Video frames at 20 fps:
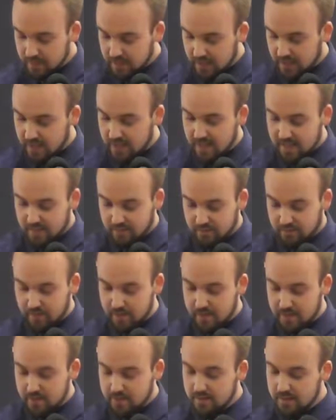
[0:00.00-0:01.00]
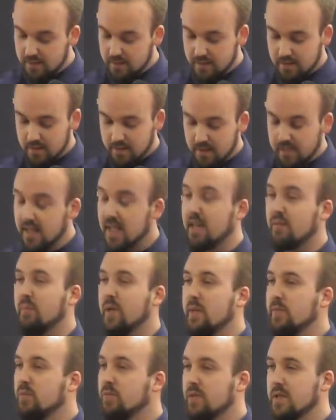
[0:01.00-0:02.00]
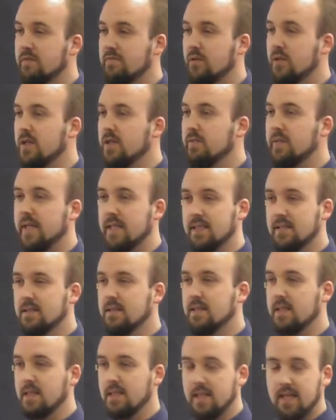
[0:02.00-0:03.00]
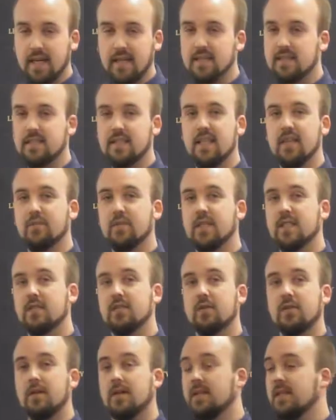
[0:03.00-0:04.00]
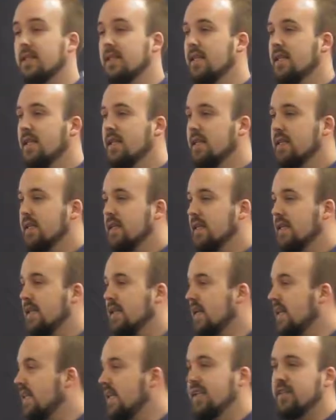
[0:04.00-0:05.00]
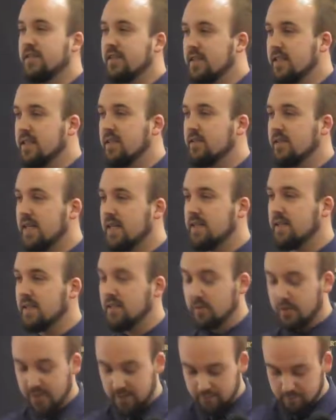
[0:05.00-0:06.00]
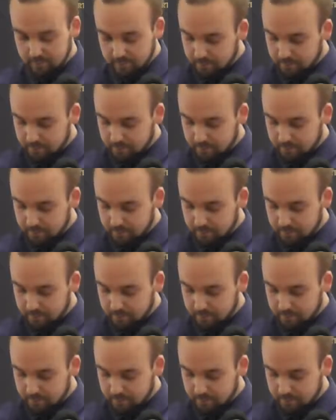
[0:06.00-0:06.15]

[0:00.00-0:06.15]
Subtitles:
I lost friends, and people would avoid me. I'd see them in the store, and they'd turn and go down the other way.